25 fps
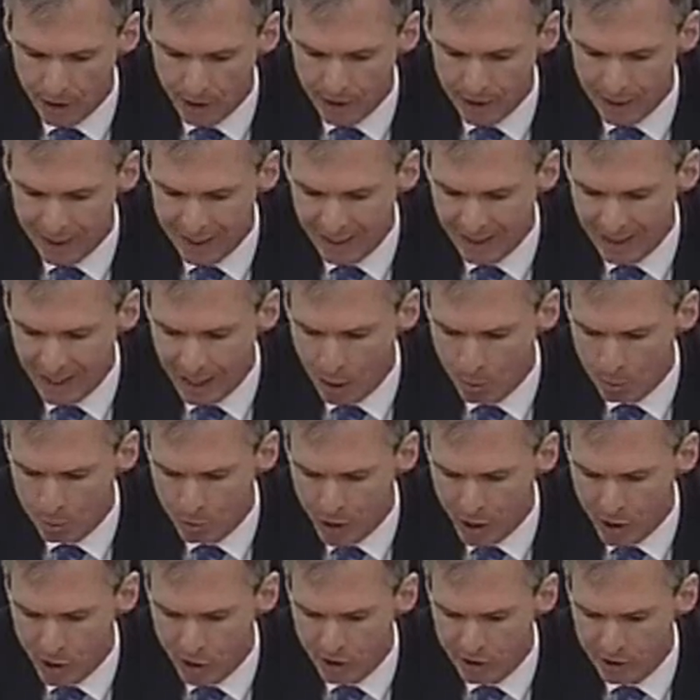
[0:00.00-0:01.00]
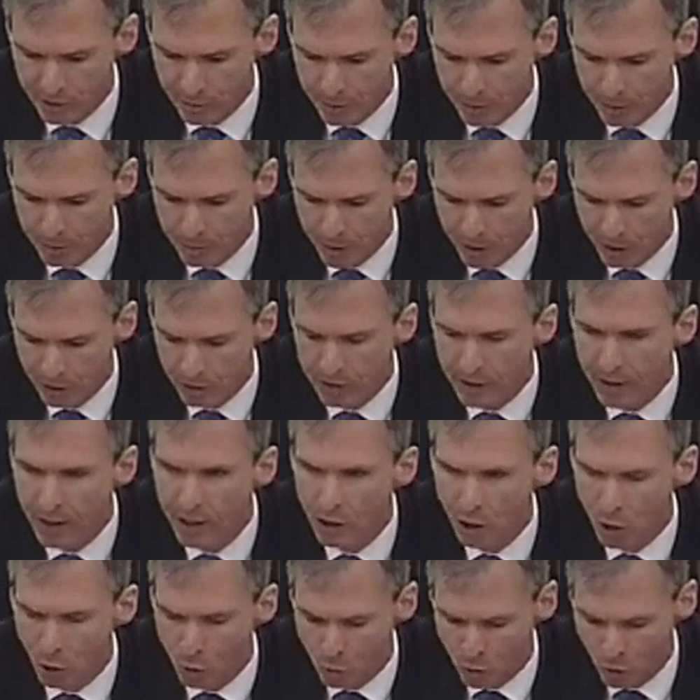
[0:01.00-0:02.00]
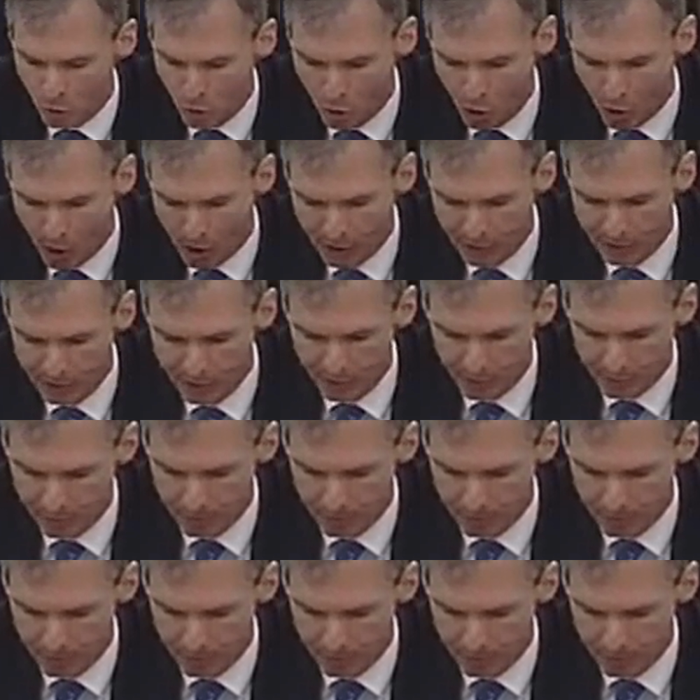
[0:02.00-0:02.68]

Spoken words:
that can allow projects to be built at lower cost.